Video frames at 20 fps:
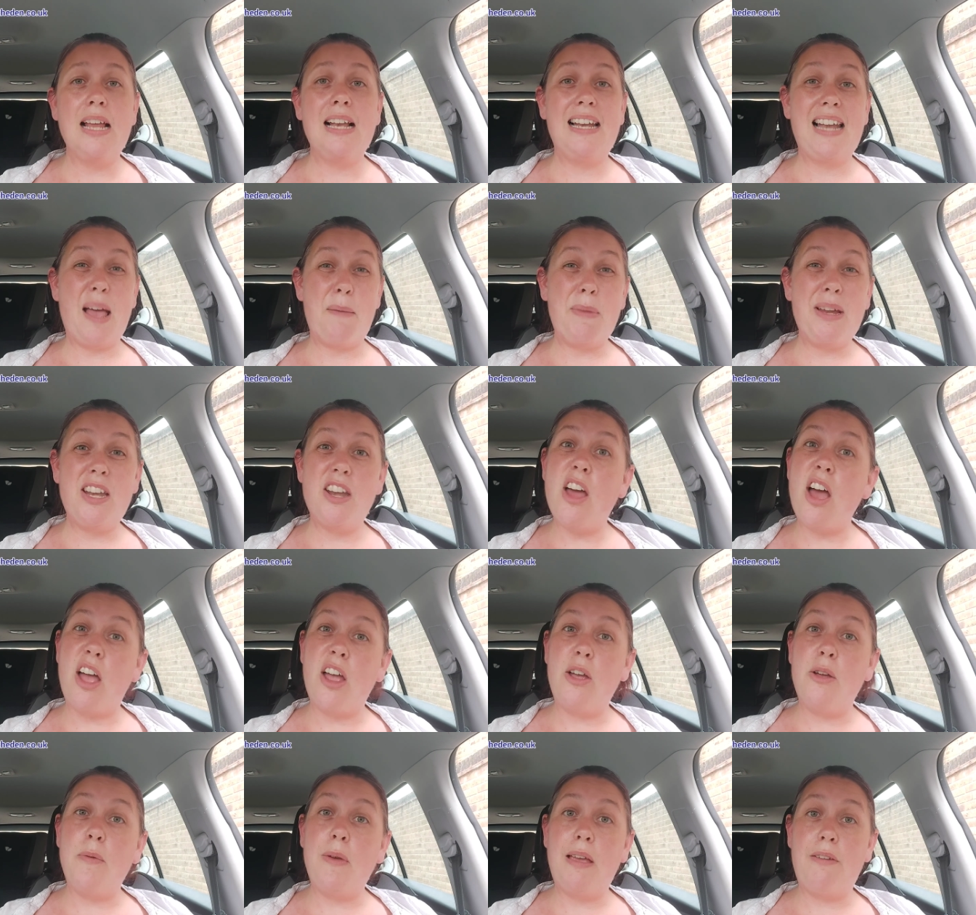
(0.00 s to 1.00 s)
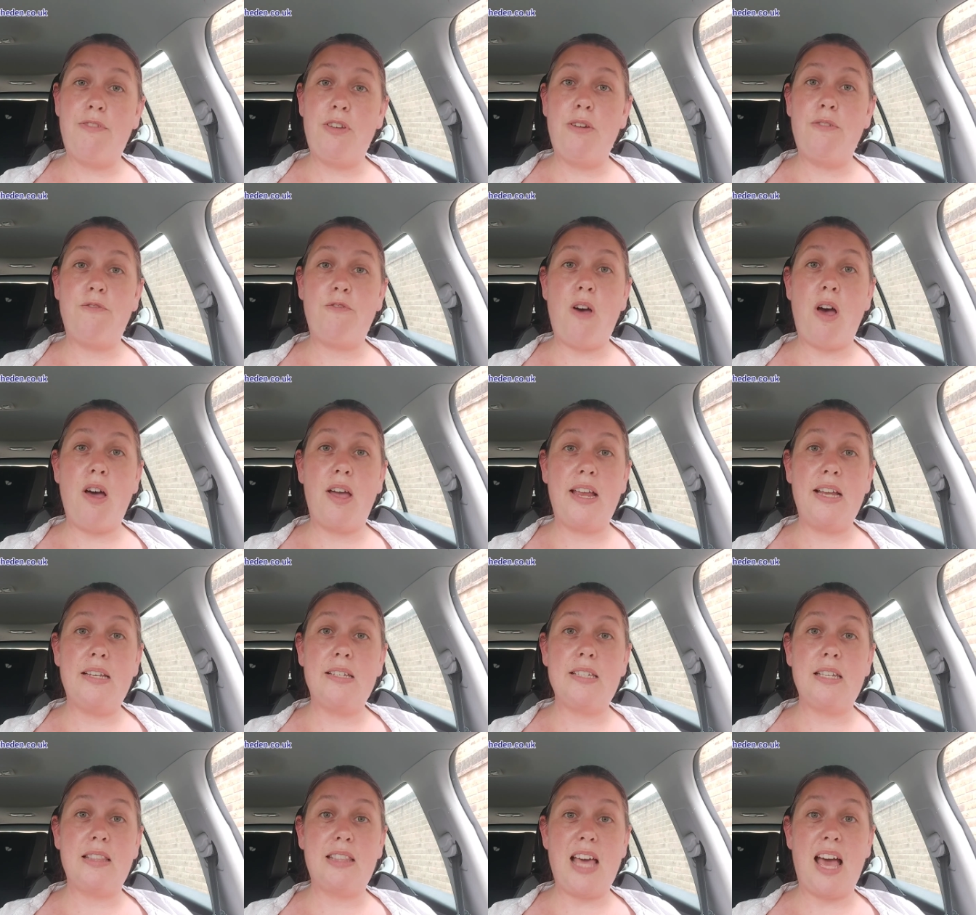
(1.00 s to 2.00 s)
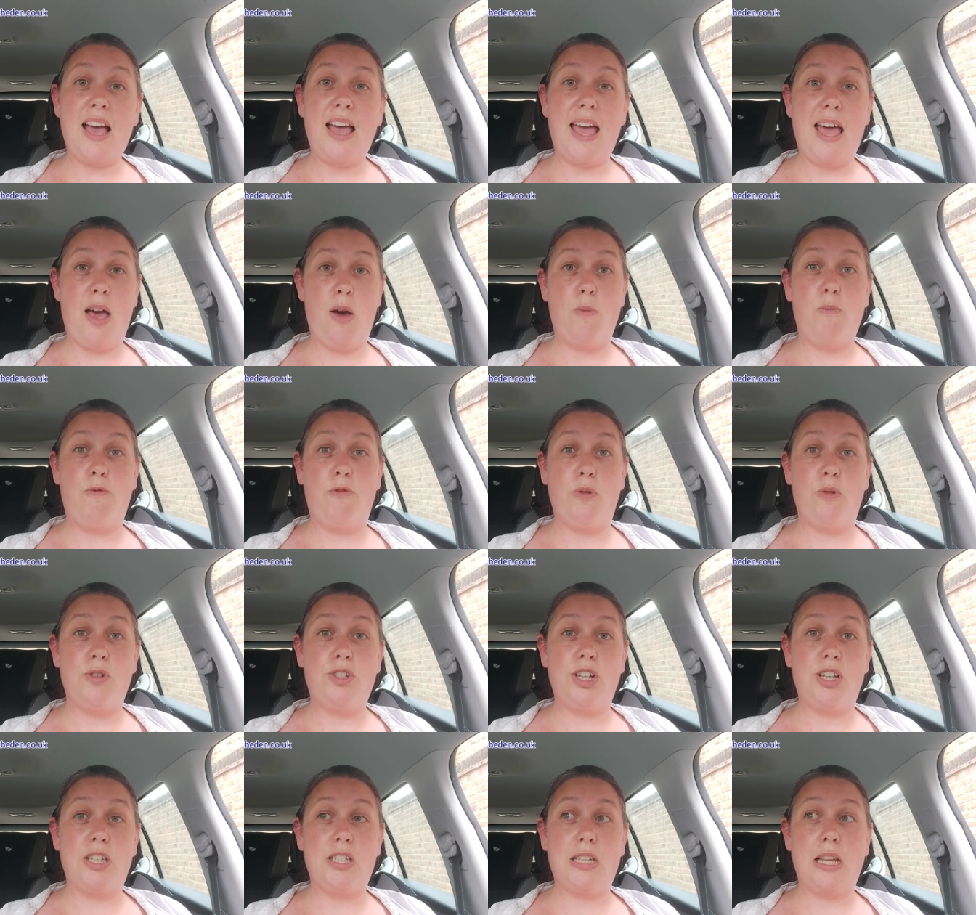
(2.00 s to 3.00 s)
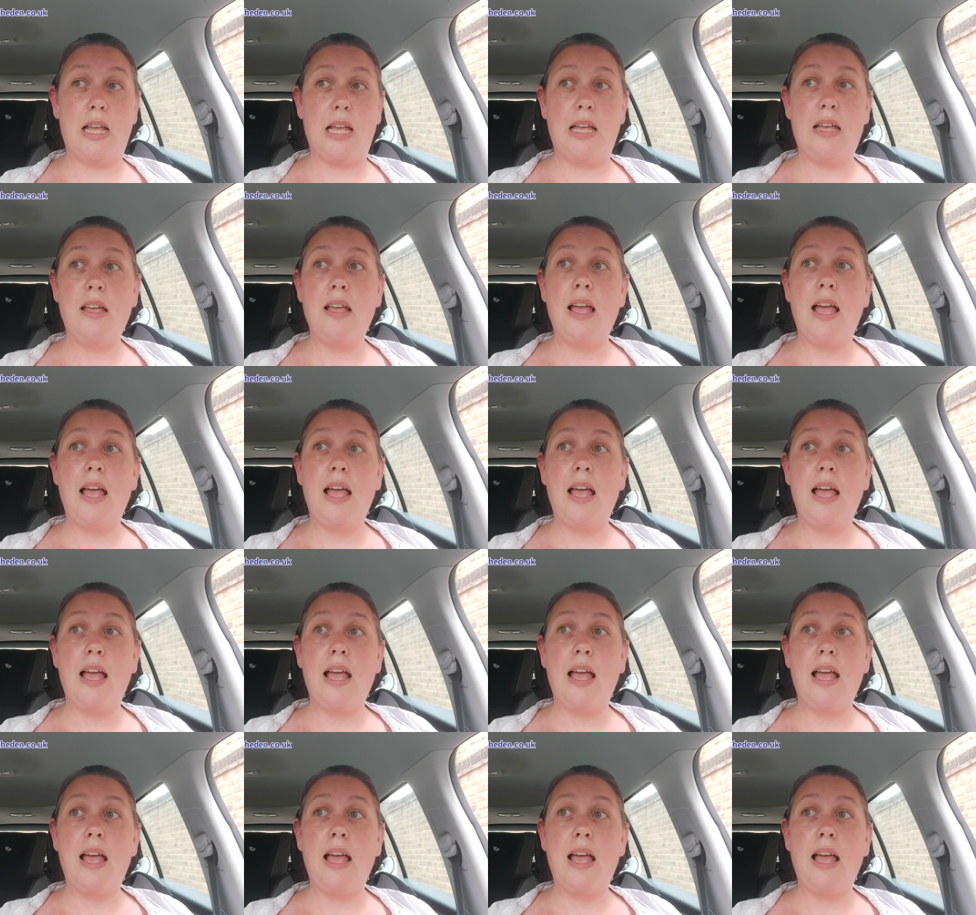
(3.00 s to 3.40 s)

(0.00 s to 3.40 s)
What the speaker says: Let me know if you'd find that helpful, just to